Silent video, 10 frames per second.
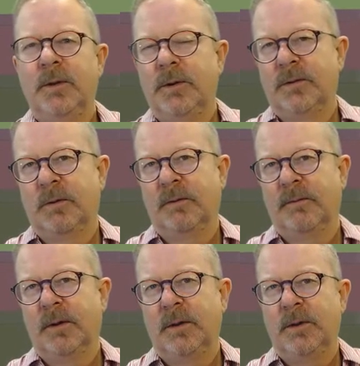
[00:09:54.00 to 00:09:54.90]
You
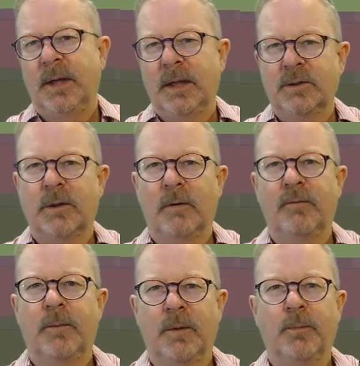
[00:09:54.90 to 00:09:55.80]
can start
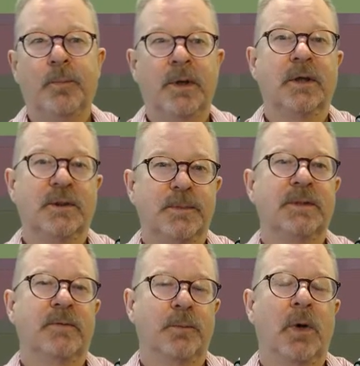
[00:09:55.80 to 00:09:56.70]
from a a
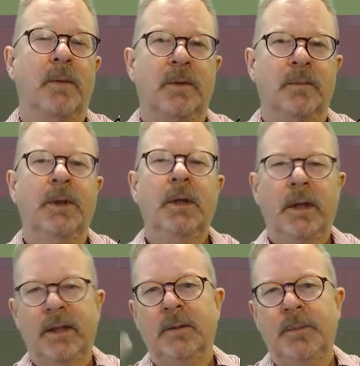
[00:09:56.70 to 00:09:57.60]
specific problem
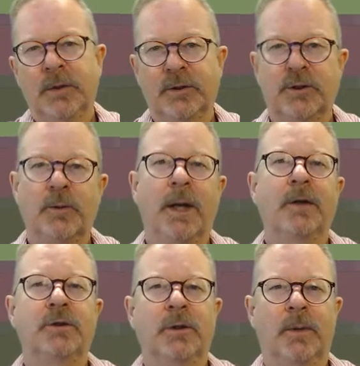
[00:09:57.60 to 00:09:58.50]
and then build a
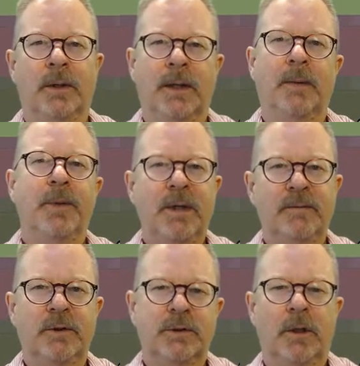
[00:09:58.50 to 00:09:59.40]
strategy around that. But
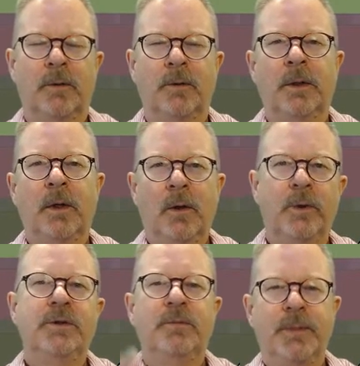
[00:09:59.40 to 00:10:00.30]
even so,
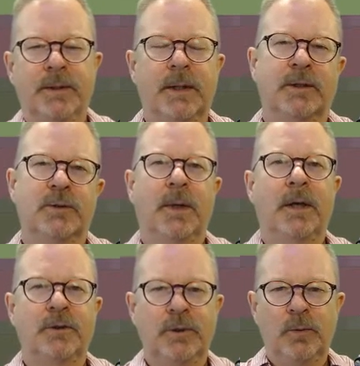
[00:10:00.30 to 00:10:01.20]
once you built that
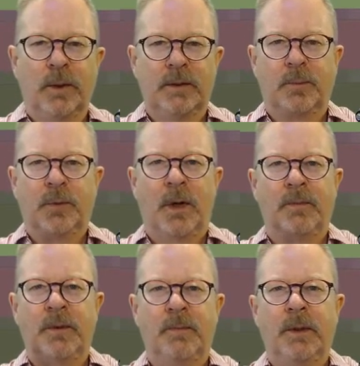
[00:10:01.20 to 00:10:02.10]
strategy, you want the
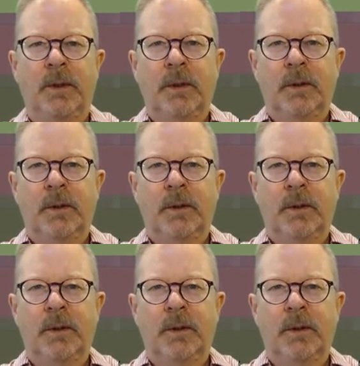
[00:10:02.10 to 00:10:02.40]
problem